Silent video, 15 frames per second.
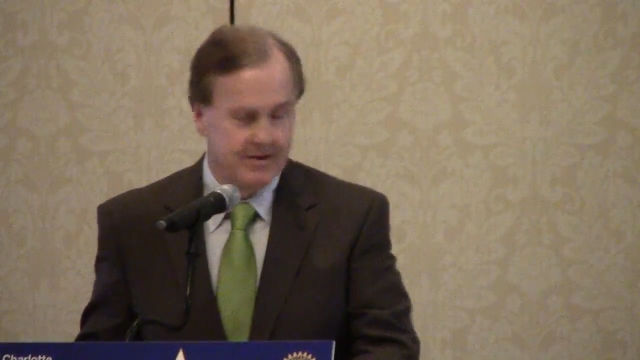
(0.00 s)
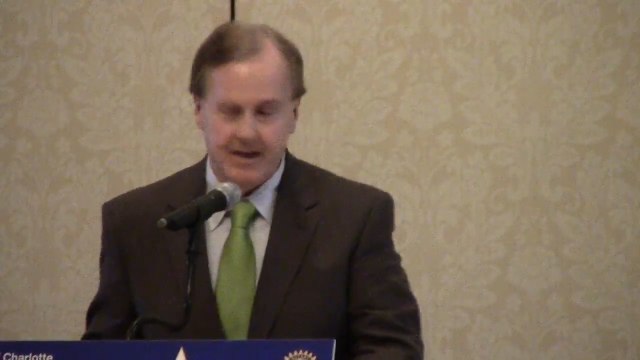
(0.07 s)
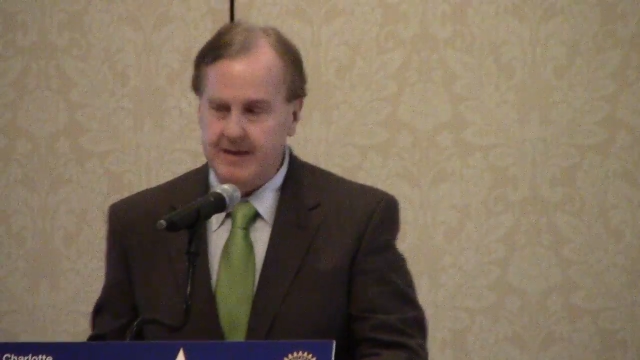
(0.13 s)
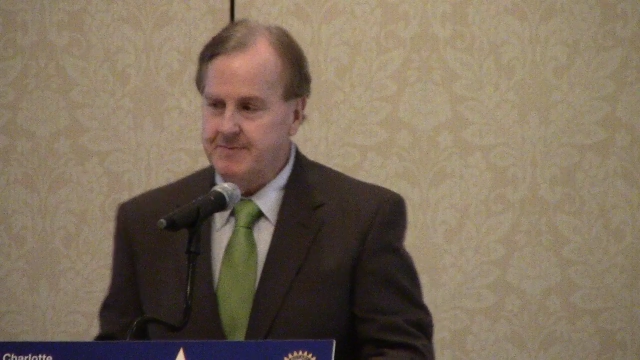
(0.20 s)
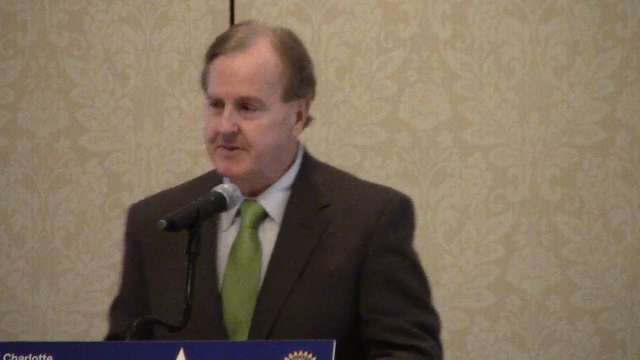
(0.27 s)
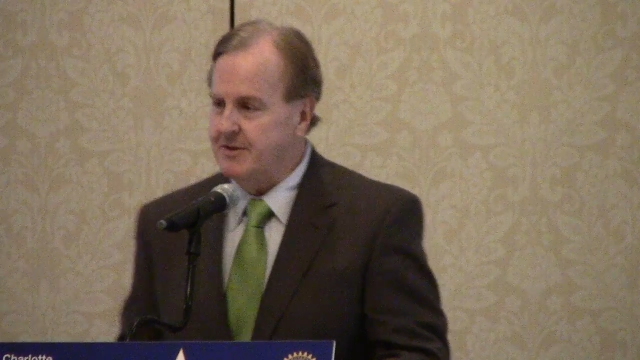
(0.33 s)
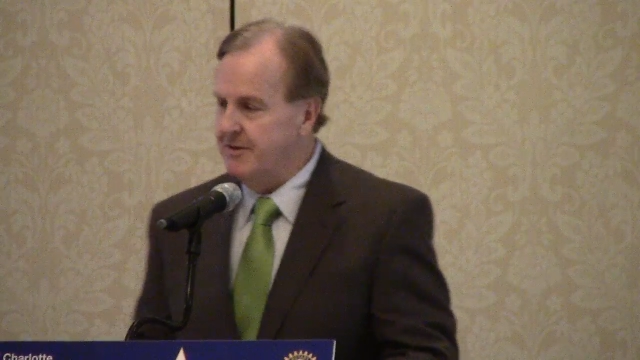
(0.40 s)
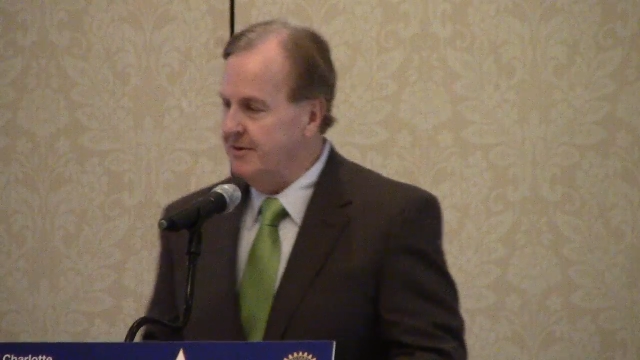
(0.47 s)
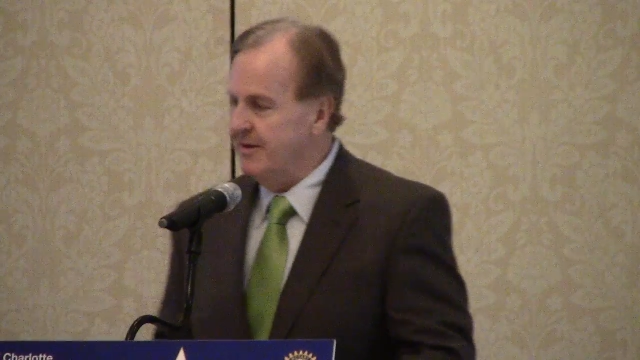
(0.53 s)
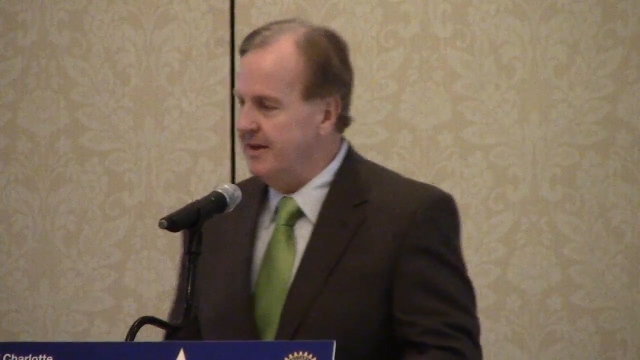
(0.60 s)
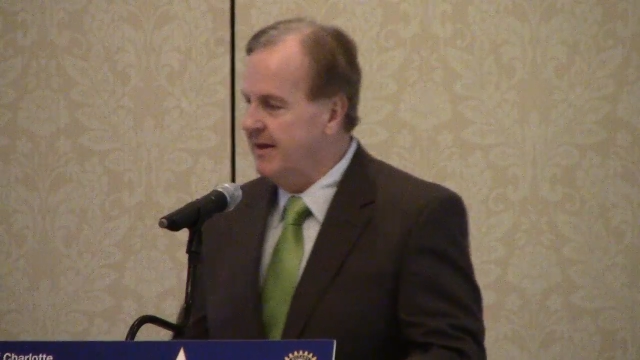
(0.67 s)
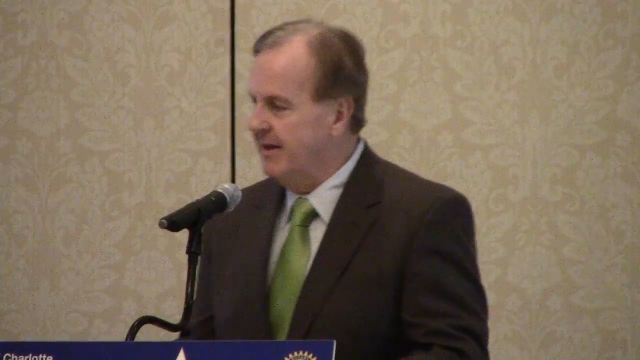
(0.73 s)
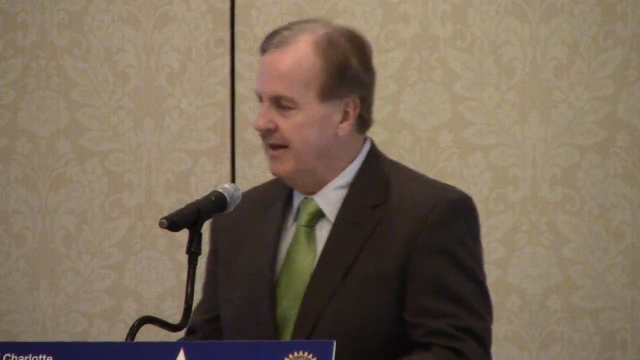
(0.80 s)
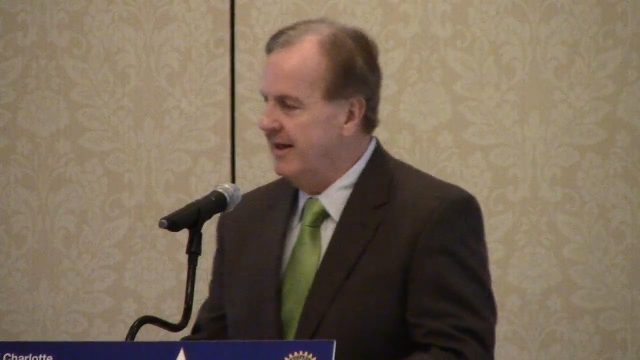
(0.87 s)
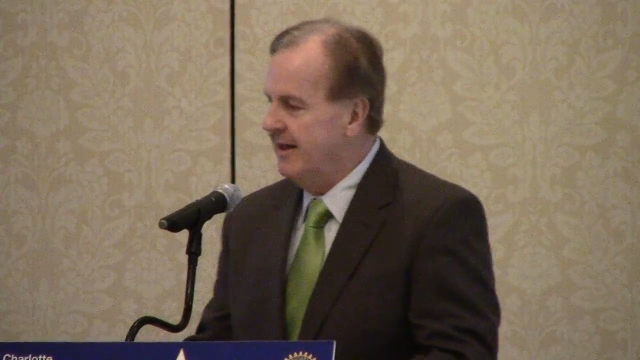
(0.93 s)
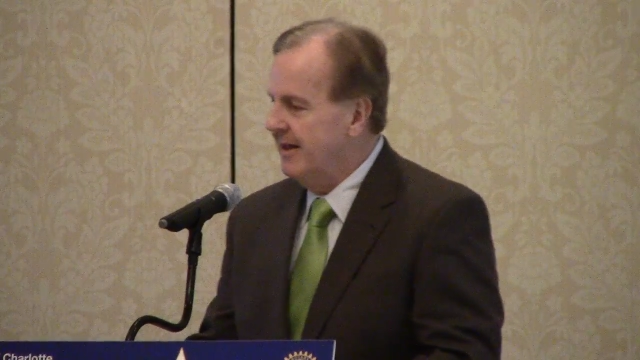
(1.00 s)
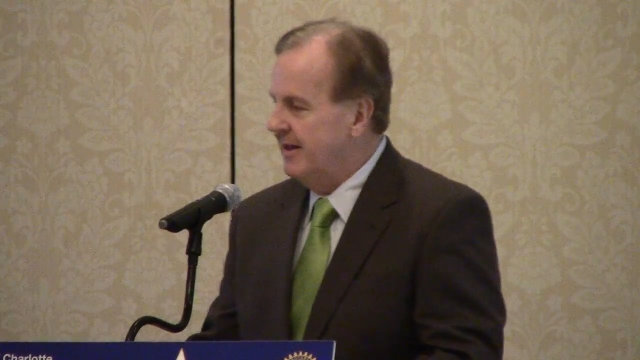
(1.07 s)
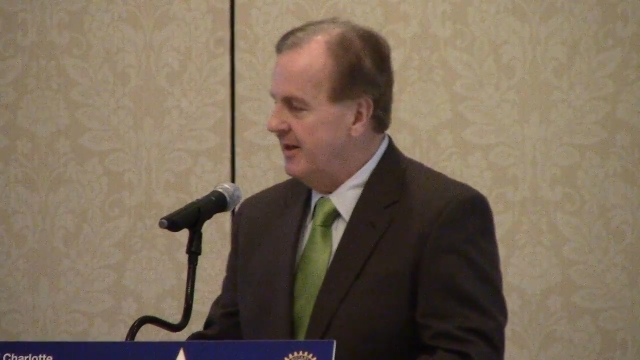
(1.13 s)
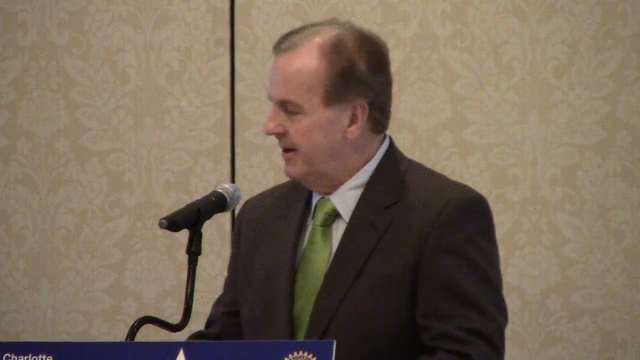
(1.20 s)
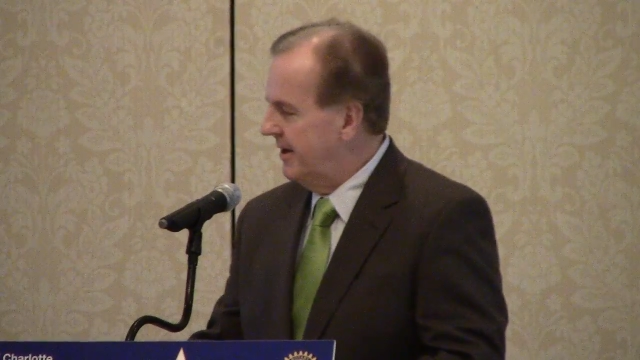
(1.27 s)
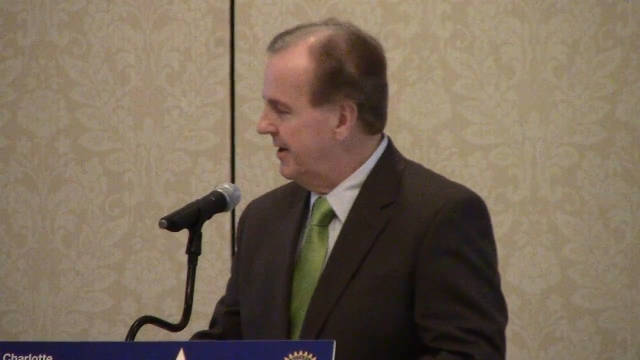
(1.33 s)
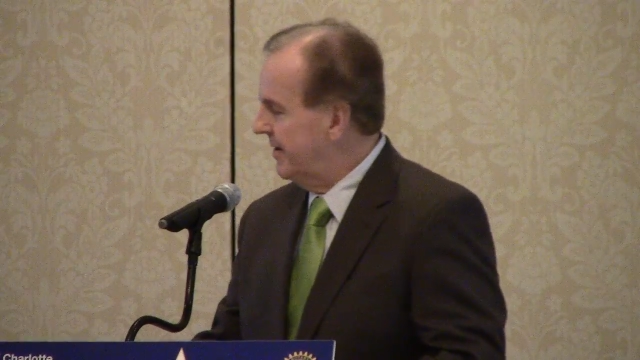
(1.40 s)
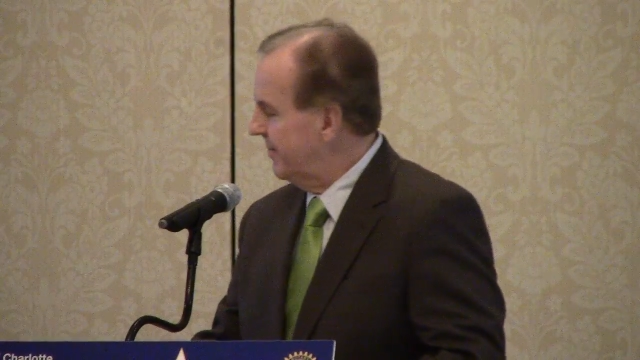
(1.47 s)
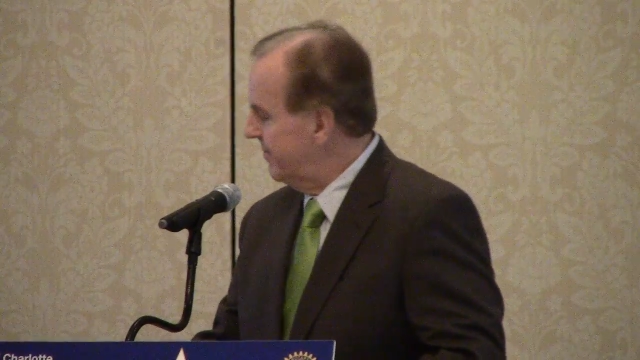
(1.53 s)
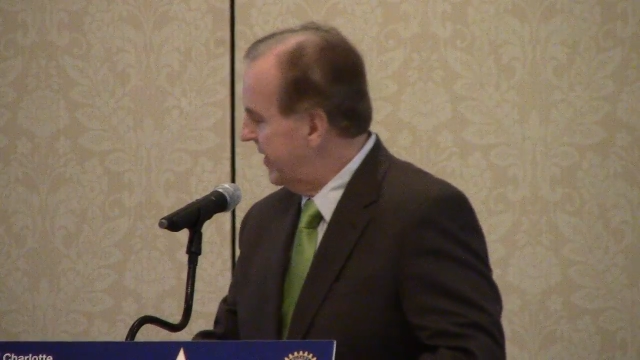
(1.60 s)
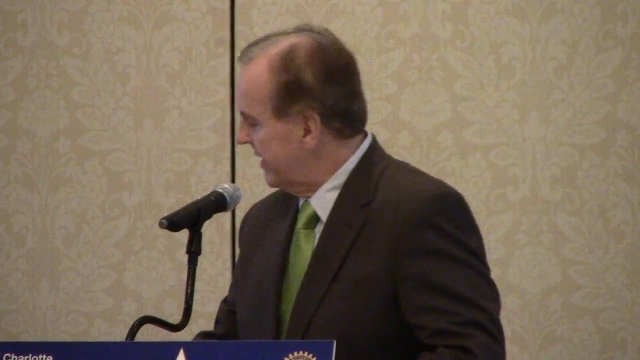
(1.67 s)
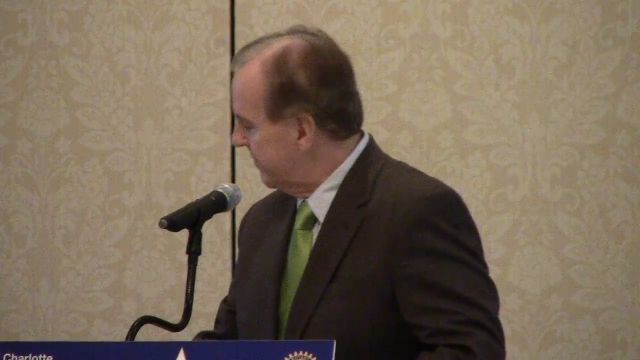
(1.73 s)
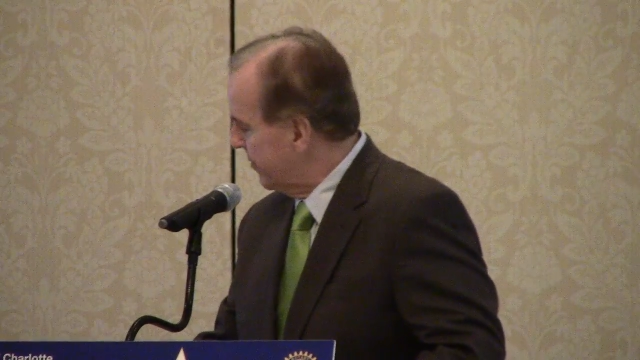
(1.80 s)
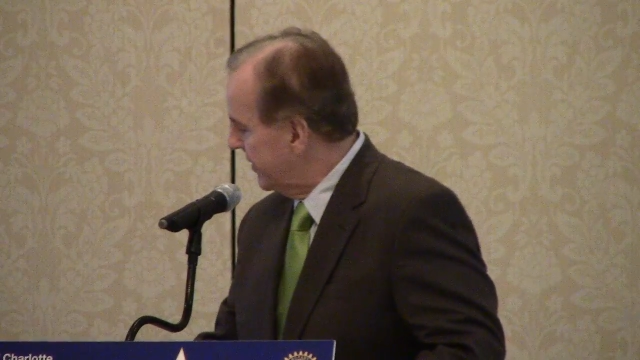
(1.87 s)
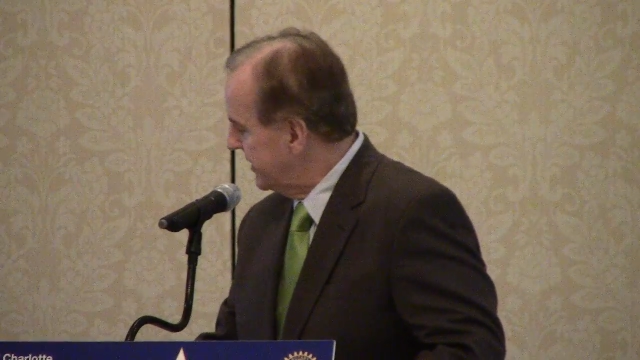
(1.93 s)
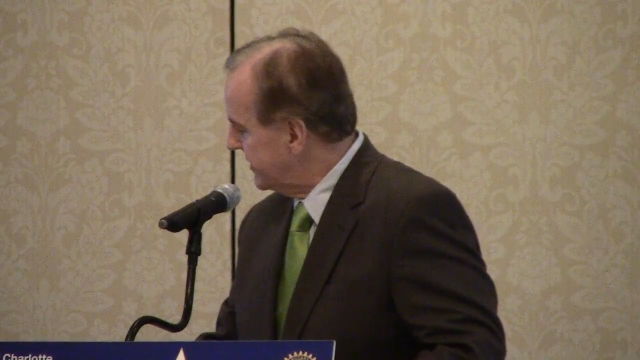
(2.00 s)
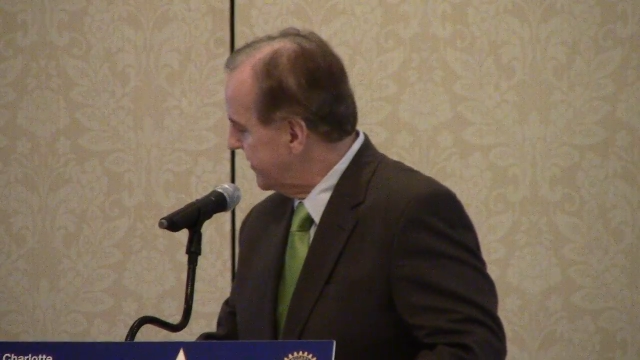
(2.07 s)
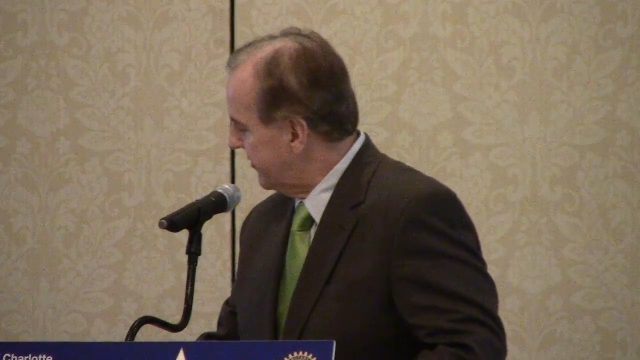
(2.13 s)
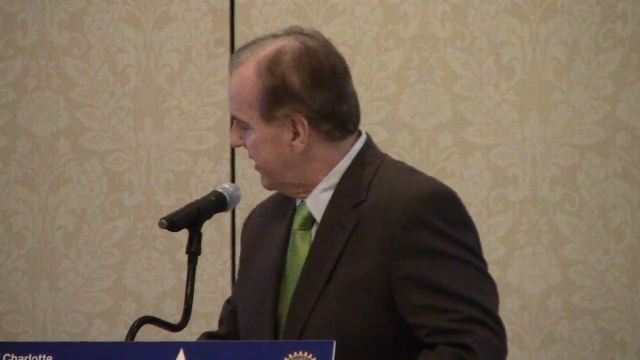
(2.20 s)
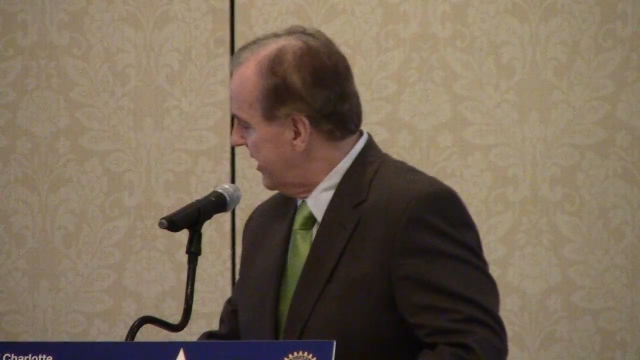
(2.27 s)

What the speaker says: Absolutely. Madam President,